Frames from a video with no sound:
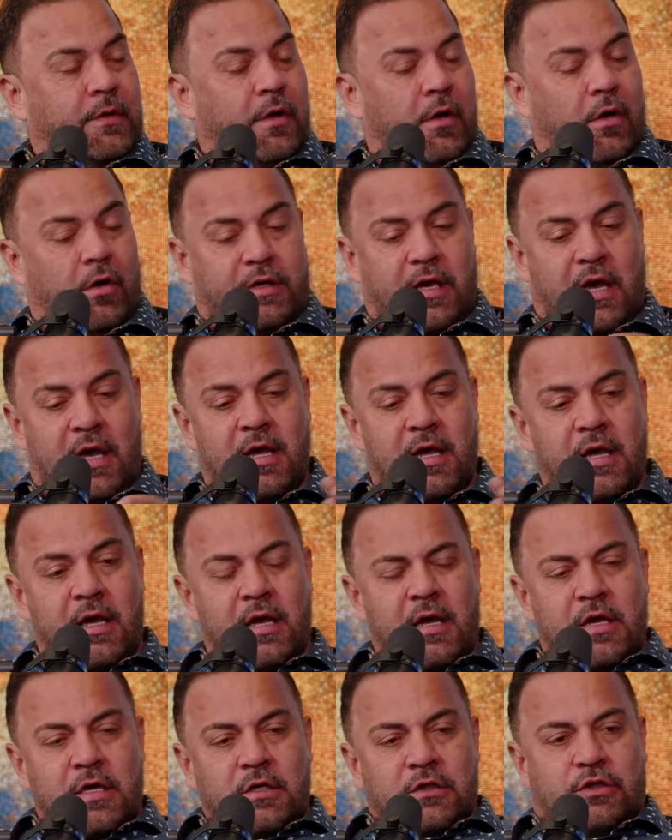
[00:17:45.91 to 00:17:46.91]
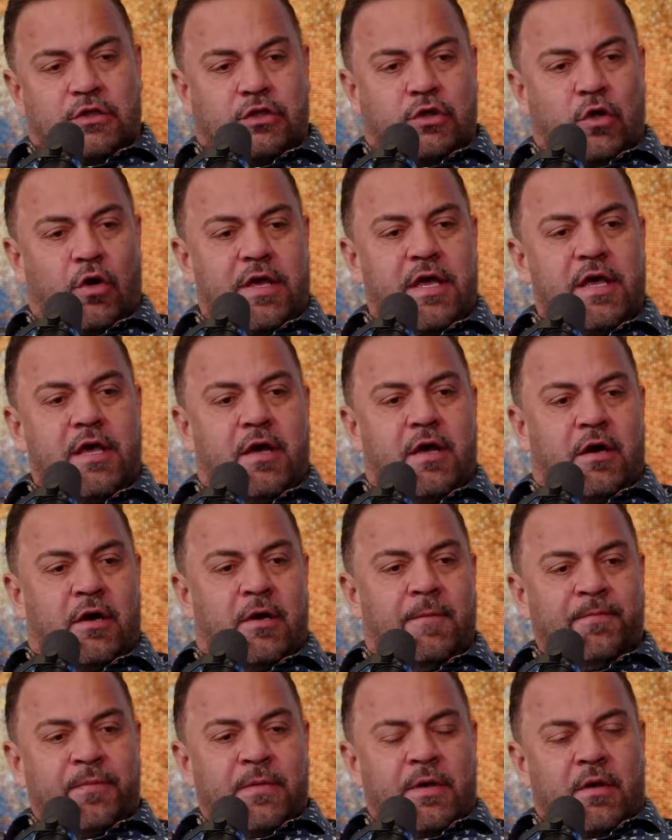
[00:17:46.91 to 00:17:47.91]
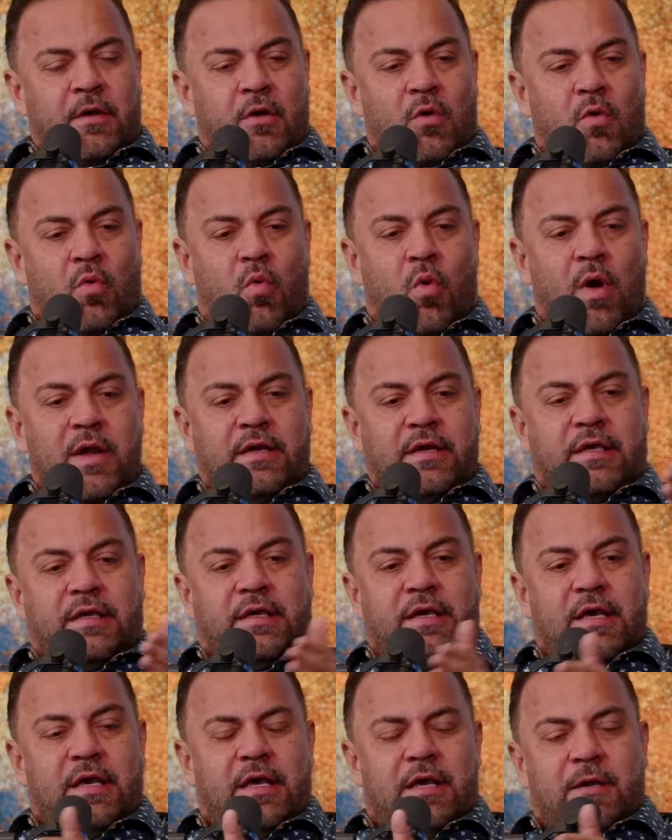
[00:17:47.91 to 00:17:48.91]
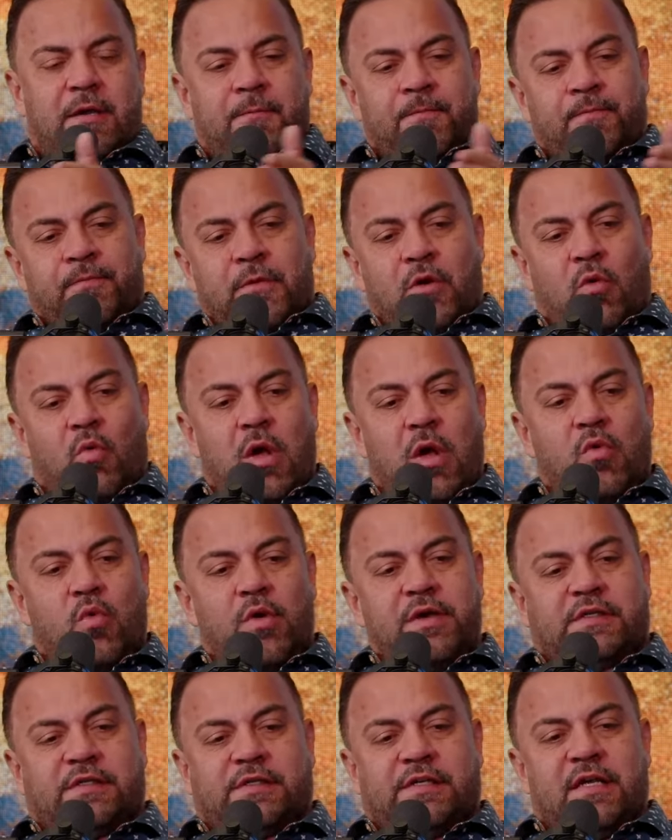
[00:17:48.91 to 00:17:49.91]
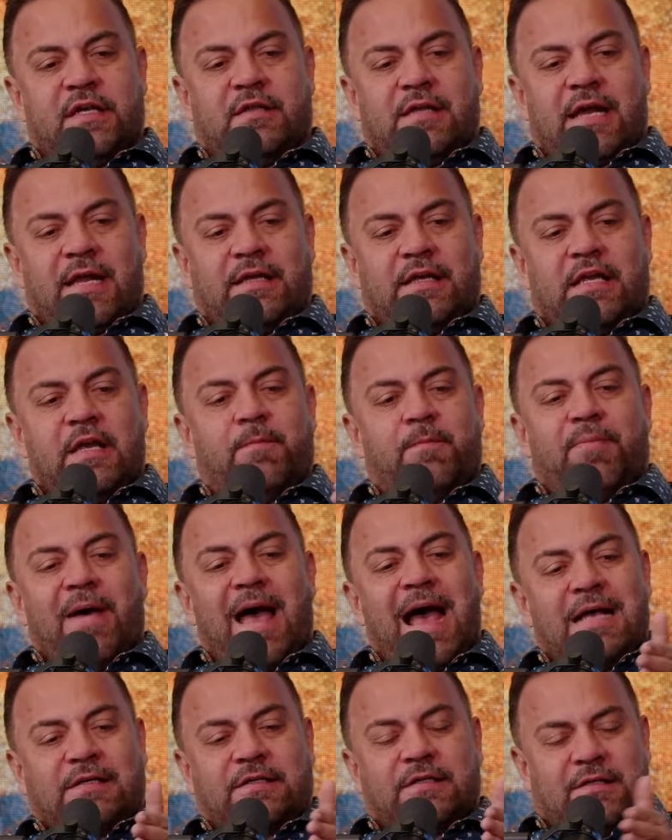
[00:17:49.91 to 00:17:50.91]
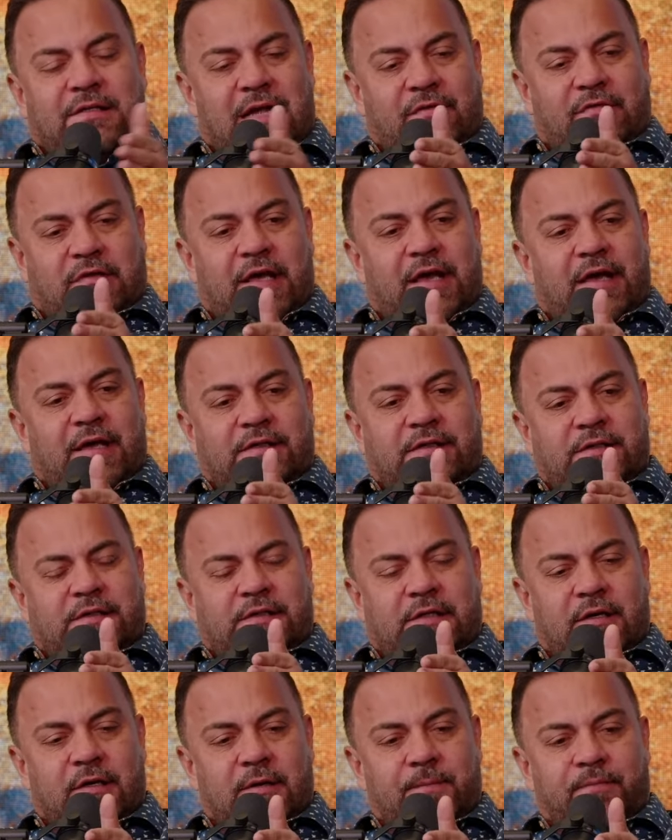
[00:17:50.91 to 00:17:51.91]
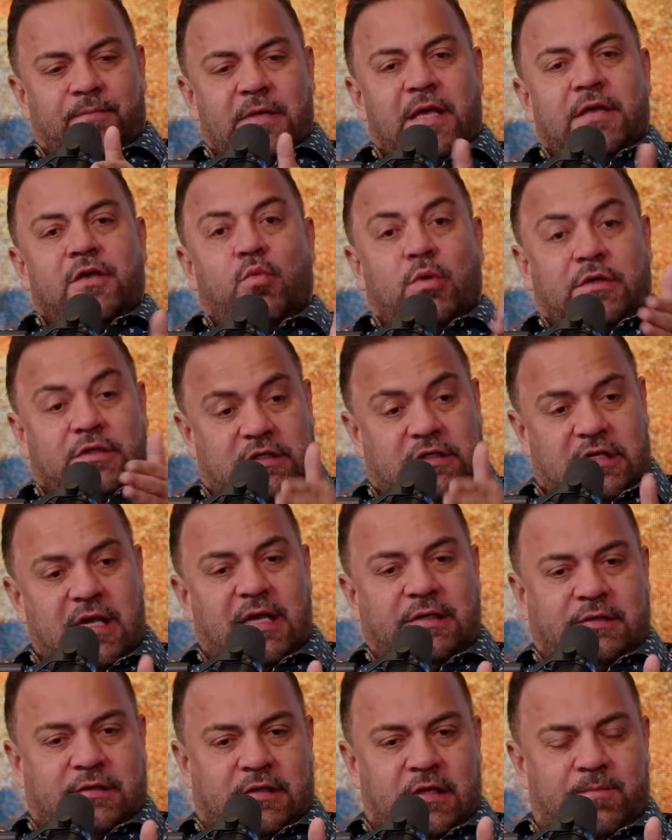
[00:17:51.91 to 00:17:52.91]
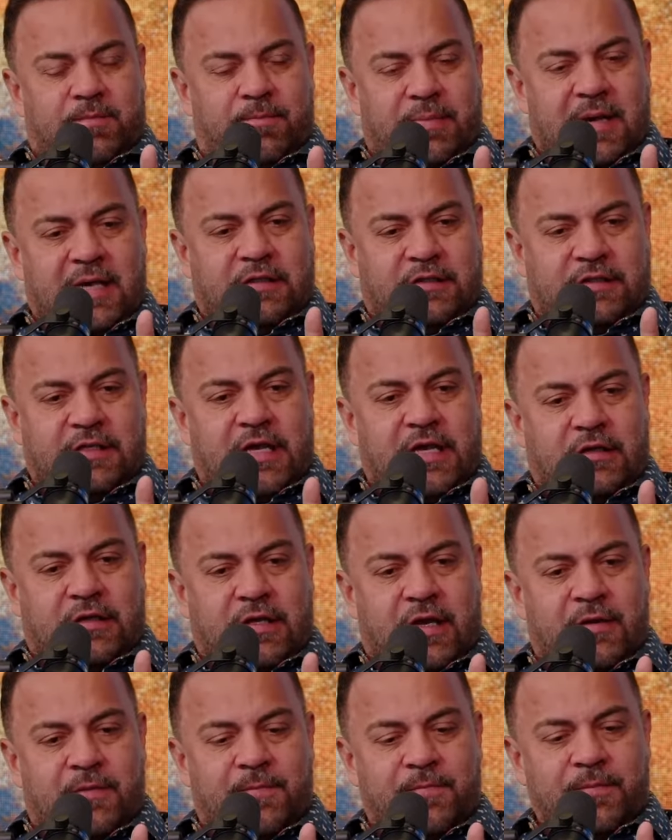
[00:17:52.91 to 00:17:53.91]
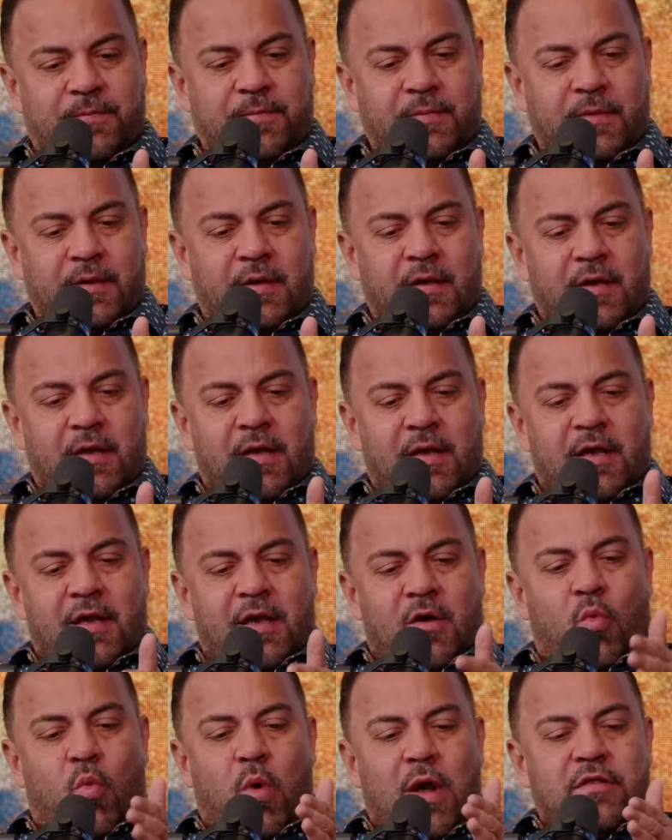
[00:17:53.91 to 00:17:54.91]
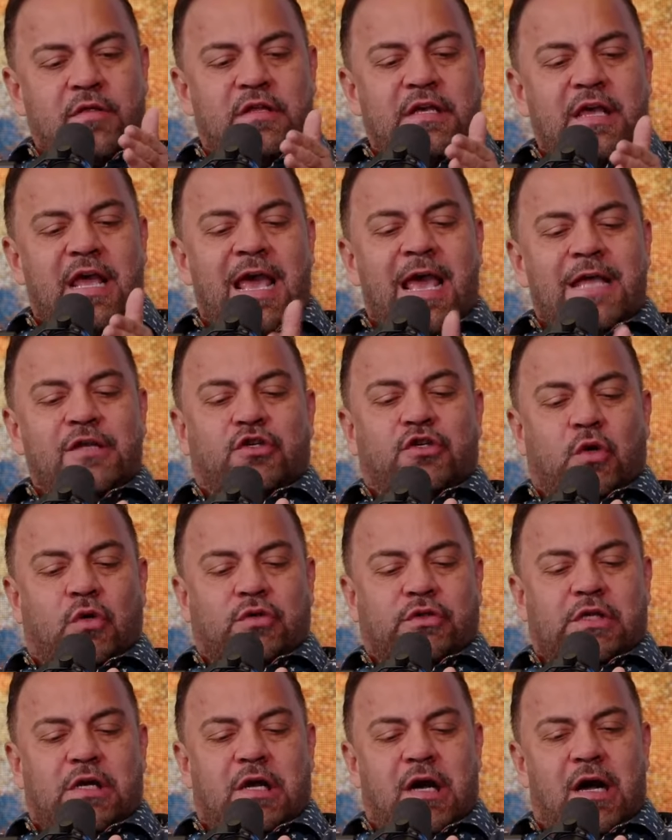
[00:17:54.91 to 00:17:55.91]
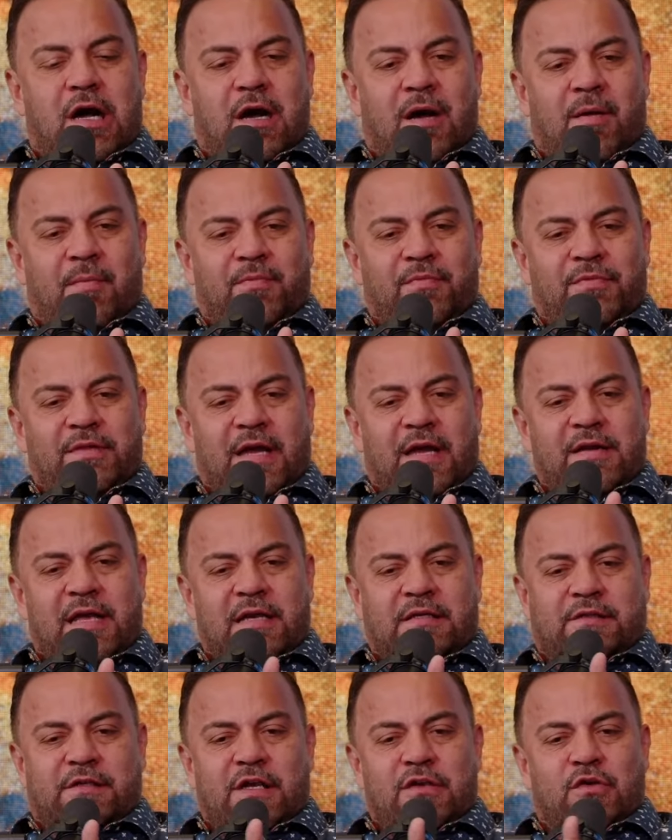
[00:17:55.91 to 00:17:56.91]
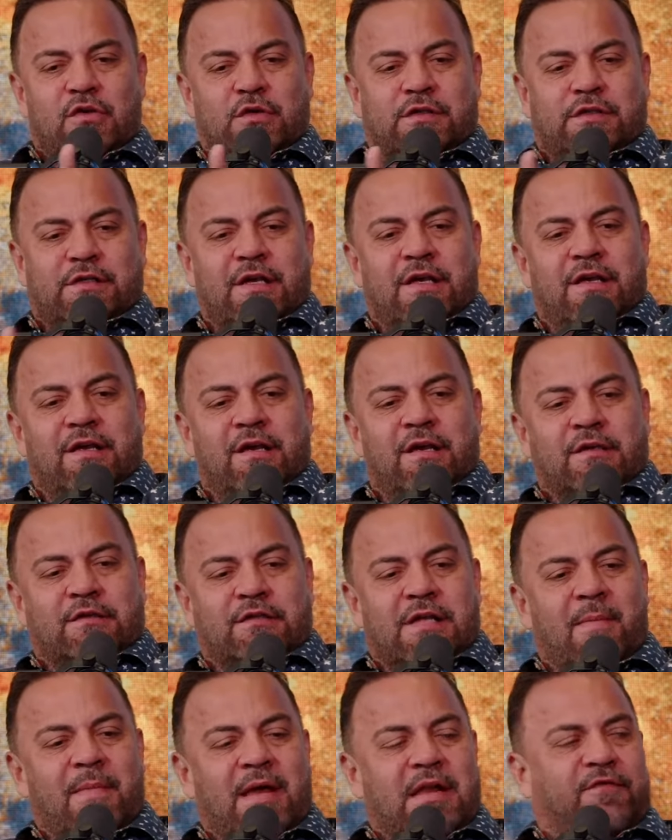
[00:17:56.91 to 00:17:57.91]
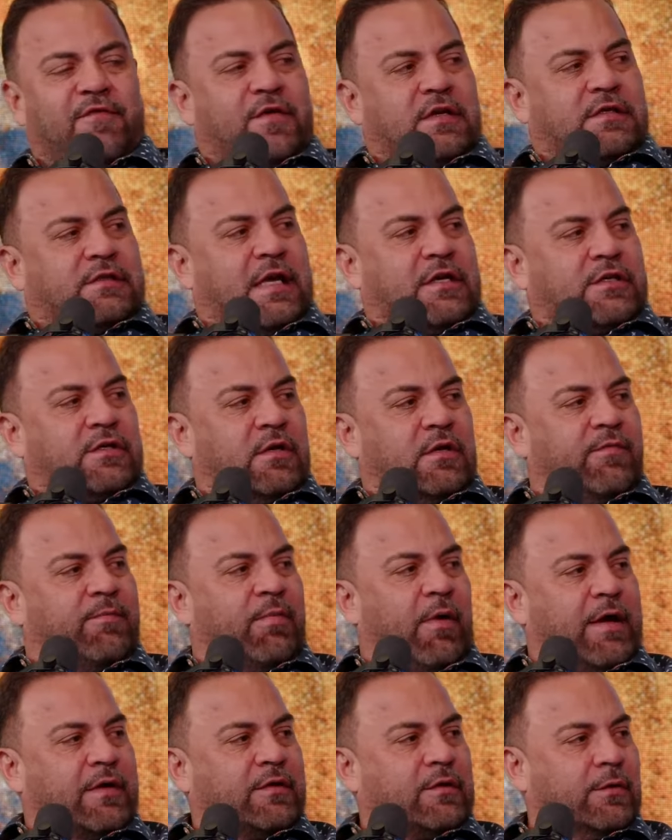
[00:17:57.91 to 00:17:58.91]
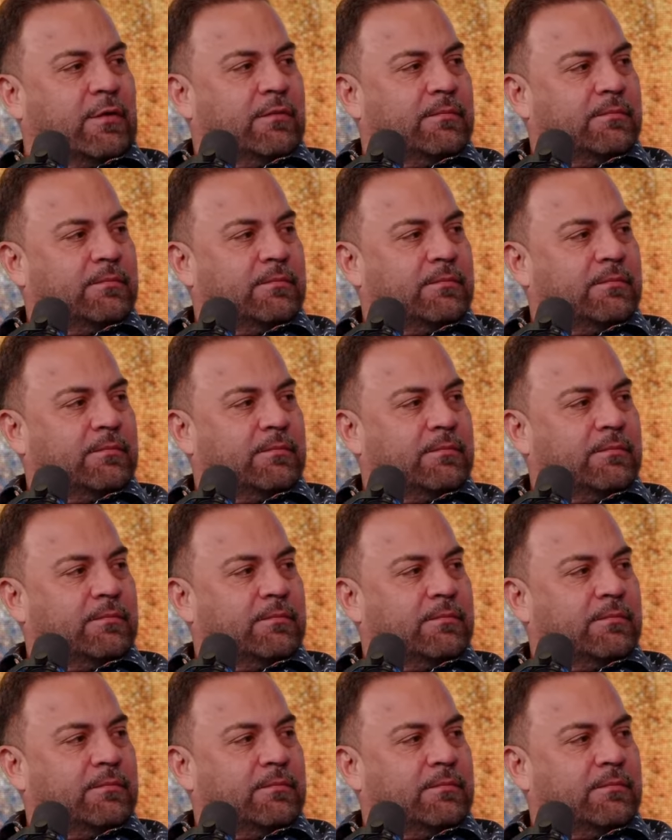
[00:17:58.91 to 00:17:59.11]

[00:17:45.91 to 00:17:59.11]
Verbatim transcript: Okay? So here, when he when we see that he passed the test that he was tested by Satan. When the angels come, the next thing you see is the manifestation of breakthrough.